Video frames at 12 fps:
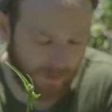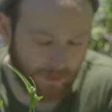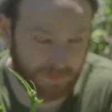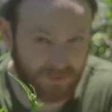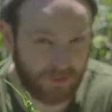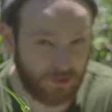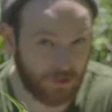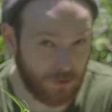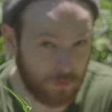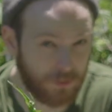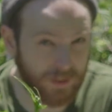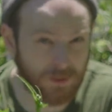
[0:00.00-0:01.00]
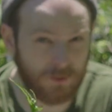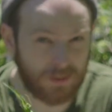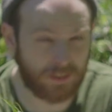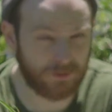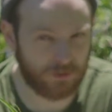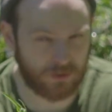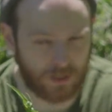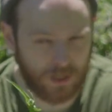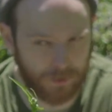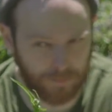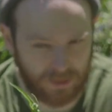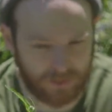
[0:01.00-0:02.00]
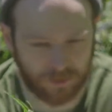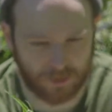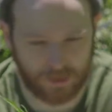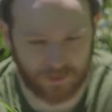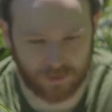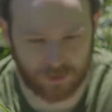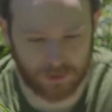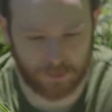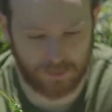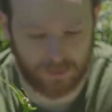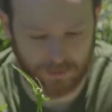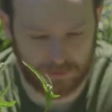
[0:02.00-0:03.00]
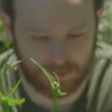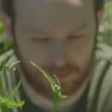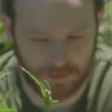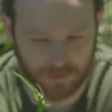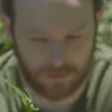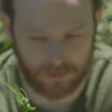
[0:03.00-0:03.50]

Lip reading: I'm saying you need those answers and not the player character, because